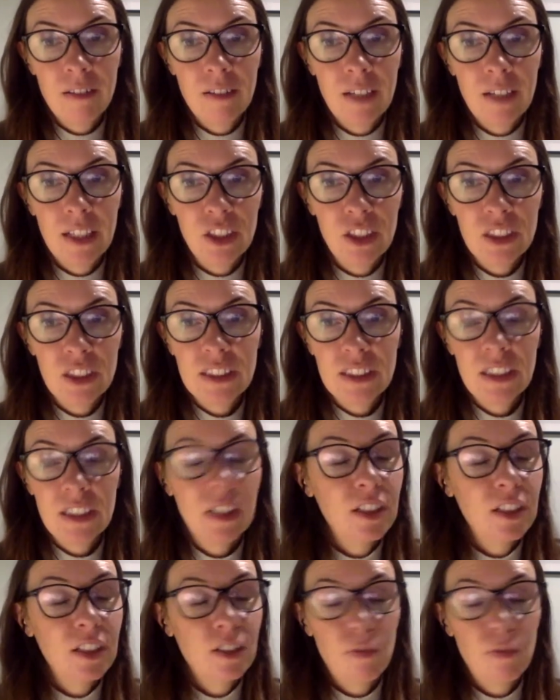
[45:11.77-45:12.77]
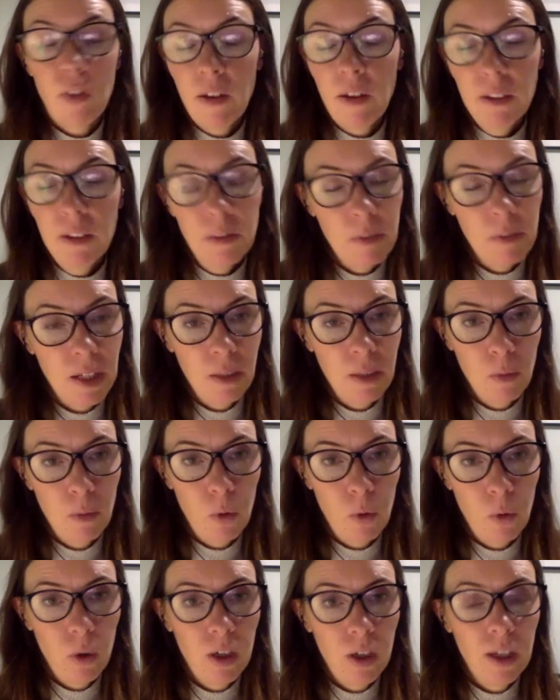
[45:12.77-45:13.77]
it just didn't define them
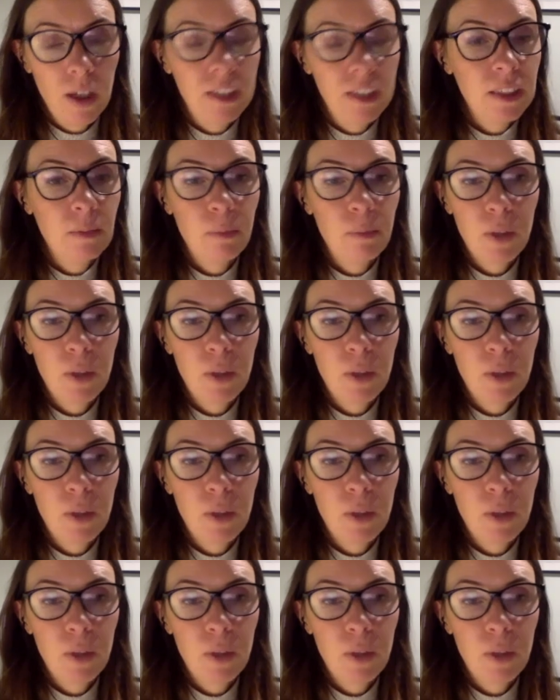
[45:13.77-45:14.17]
anymore it didn't yeah.